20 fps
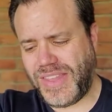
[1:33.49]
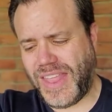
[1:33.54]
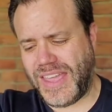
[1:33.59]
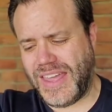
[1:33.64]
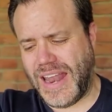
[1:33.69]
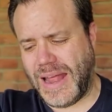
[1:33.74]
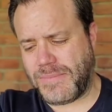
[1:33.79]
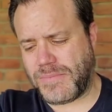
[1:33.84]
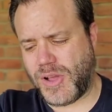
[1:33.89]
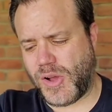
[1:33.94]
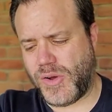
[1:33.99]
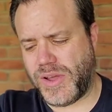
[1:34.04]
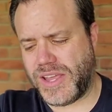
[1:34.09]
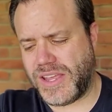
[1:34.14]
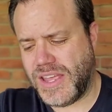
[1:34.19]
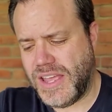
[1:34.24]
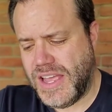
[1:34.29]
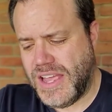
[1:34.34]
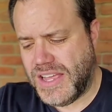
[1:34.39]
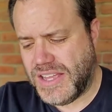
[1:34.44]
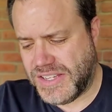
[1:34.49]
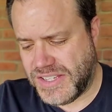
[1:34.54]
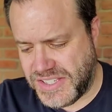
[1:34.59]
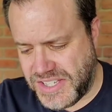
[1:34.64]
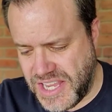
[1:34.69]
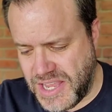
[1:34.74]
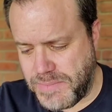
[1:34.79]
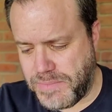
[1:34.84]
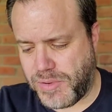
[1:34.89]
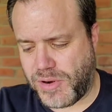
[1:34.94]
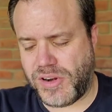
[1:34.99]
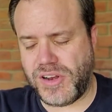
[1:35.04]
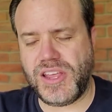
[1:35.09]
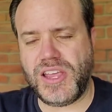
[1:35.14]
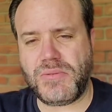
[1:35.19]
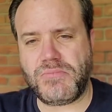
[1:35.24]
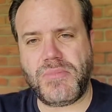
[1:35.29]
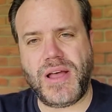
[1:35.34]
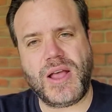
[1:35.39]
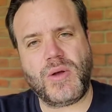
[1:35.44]
And I'm going deeper
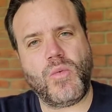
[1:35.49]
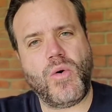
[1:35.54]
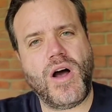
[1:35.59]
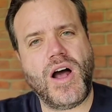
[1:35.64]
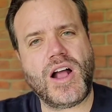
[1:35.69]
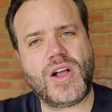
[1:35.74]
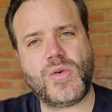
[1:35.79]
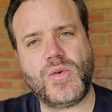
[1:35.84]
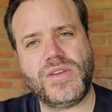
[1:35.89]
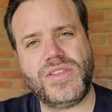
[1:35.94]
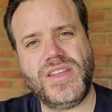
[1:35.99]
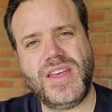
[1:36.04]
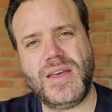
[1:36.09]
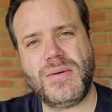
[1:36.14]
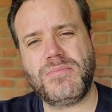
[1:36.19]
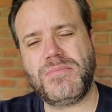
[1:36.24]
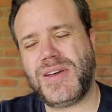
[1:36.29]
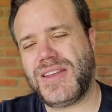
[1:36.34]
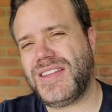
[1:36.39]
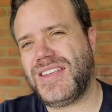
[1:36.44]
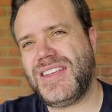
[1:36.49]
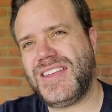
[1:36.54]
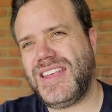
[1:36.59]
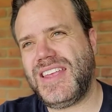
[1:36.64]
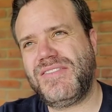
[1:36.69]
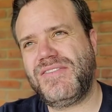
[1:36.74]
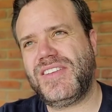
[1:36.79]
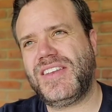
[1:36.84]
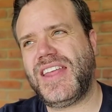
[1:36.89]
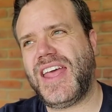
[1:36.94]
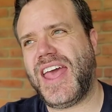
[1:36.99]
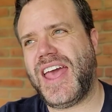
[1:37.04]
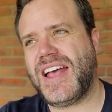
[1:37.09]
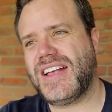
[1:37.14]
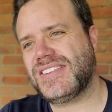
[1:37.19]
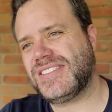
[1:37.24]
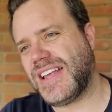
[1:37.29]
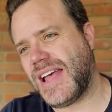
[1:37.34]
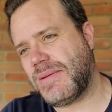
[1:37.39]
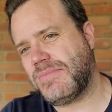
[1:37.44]
in my walk with him, but even
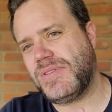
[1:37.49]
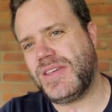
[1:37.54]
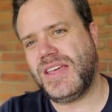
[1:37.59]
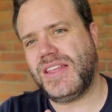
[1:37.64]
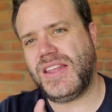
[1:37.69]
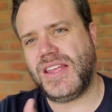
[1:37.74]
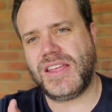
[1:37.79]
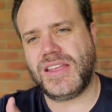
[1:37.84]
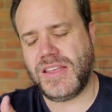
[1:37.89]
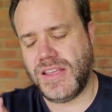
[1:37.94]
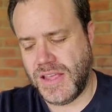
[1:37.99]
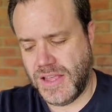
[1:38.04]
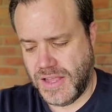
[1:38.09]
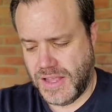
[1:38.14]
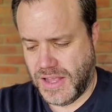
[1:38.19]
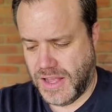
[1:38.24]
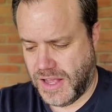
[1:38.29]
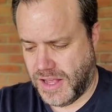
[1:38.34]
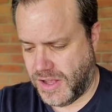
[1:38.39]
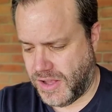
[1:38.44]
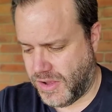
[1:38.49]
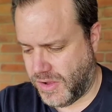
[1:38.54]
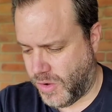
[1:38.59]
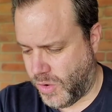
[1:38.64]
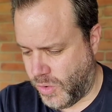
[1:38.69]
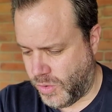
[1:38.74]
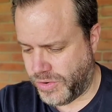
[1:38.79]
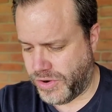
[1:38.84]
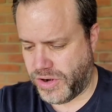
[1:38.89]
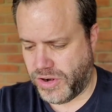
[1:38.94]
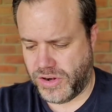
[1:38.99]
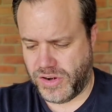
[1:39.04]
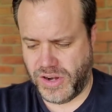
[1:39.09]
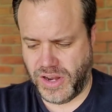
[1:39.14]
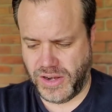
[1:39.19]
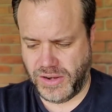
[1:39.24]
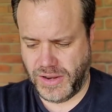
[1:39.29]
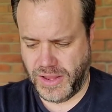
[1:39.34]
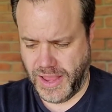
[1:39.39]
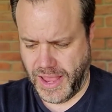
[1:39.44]
as I'm getting uh, older
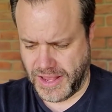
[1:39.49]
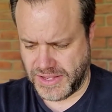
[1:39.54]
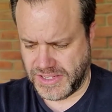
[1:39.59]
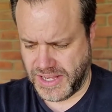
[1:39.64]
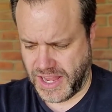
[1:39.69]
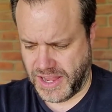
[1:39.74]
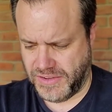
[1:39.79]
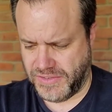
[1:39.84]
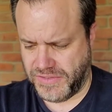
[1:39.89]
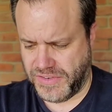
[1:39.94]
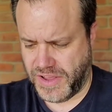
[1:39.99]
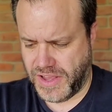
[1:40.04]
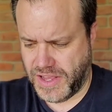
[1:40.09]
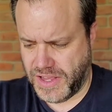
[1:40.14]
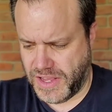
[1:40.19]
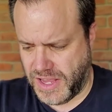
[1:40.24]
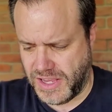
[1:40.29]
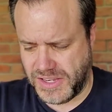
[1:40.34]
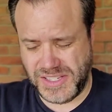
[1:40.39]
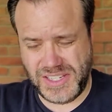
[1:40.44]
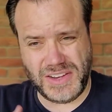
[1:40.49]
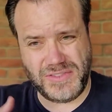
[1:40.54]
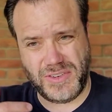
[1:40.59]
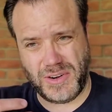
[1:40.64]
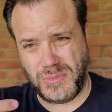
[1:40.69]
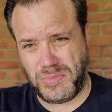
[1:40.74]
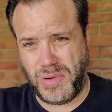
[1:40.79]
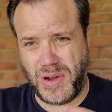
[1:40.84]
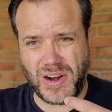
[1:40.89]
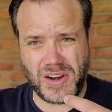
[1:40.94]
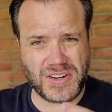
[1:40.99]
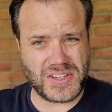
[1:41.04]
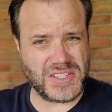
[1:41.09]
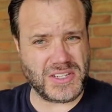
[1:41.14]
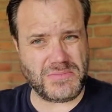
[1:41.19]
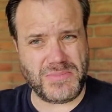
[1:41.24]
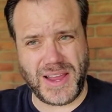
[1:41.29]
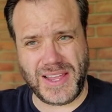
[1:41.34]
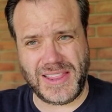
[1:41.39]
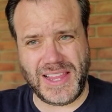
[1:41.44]
and as I've different parts
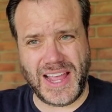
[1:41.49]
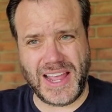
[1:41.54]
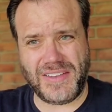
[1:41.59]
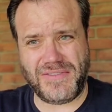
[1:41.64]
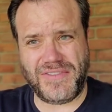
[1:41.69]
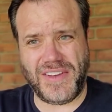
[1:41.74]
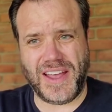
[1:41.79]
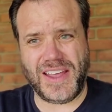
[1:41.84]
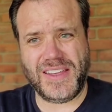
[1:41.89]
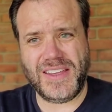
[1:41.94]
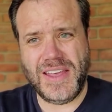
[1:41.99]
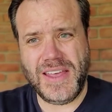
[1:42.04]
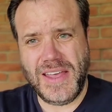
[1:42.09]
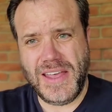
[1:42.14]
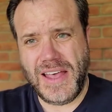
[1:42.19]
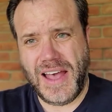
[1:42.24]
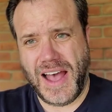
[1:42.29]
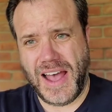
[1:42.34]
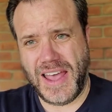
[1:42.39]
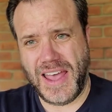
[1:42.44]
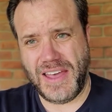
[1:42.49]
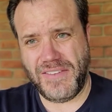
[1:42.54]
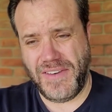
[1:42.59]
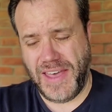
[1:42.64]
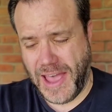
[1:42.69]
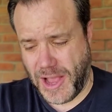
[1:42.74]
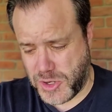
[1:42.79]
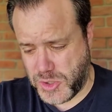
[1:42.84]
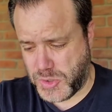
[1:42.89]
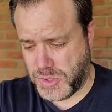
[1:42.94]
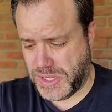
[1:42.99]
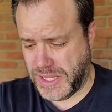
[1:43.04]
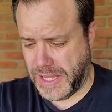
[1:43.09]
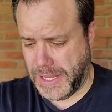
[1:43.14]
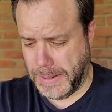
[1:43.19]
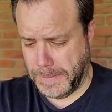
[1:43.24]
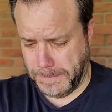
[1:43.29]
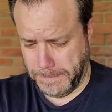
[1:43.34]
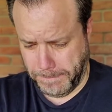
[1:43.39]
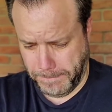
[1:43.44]
in my life, I, I have
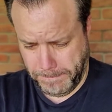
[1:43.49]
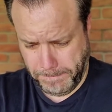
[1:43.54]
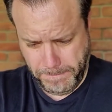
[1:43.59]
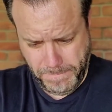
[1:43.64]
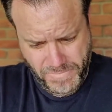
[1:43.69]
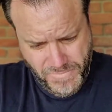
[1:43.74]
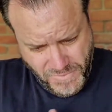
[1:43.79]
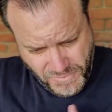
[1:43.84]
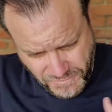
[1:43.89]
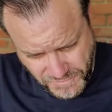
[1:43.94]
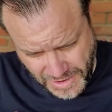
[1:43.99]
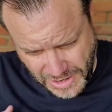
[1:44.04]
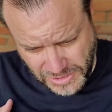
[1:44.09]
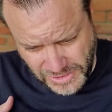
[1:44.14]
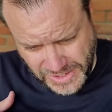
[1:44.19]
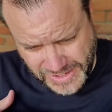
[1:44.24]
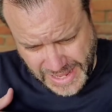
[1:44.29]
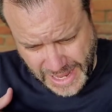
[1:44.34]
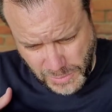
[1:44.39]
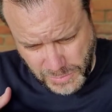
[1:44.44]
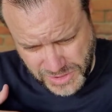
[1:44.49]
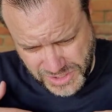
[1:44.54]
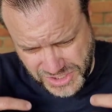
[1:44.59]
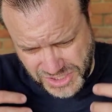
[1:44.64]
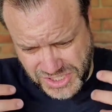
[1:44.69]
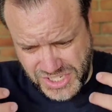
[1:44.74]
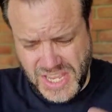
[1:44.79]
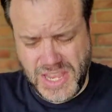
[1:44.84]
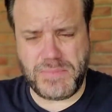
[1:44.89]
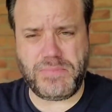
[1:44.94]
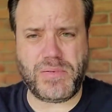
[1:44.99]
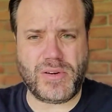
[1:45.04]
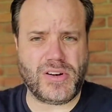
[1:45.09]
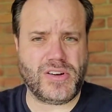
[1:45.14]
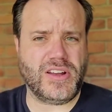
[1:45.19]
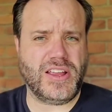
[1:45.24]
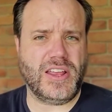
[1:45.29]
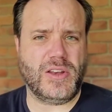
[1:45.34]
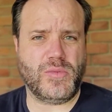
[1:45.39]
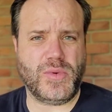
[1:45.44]
actually felt like I was deeper
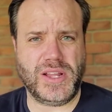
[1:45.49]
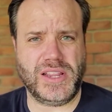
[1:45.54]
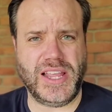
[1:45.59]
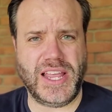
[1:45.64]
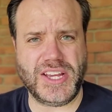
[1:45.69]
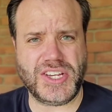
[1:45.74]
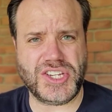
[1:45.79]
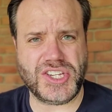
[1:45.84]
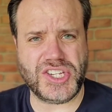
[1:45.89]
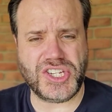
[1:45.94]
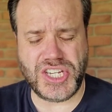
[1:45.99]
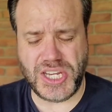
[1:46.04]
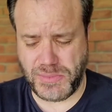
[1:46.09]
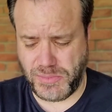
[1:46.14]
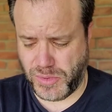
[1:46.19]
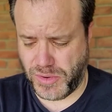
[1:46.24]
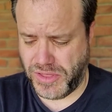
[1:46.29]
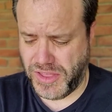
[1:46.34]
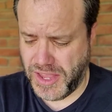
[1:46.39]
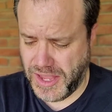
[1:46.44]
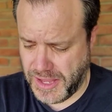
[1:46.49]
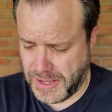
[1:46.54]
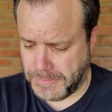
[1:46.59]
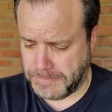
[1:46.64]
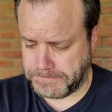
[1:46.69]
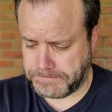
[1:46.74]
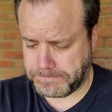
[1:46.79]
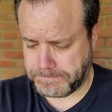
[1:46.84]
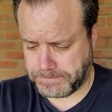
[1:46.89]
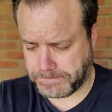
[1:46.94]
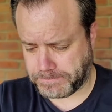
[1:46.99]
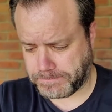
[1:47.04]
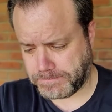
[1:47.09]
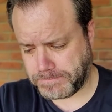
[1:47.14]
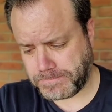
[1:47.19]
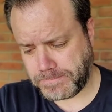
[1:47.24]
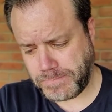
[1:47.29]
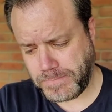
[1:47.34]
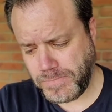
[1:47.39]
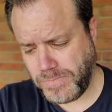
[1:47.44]
in relationship with him
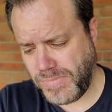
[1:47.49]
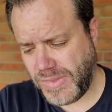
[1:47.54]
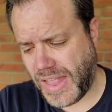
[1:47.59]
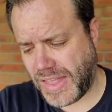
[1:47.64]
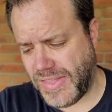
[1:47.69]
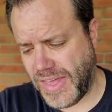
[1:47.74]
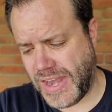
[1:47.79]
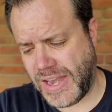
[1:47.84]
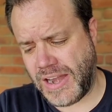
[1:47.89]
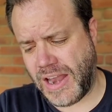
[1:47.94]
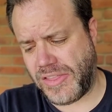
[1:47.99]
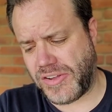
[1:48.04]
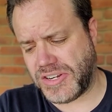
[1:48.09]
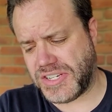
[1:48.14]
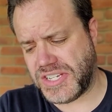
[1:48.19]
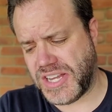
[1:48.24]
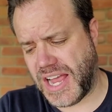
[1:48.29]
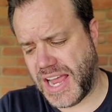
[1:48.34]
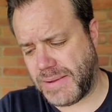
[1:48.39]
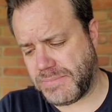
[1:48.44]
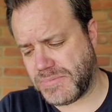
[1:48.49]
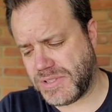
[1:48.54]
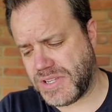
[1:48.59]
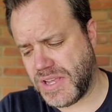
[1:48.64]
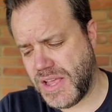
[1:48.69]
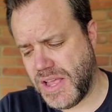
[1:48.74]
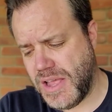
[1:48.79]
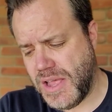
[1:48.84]
than at other times.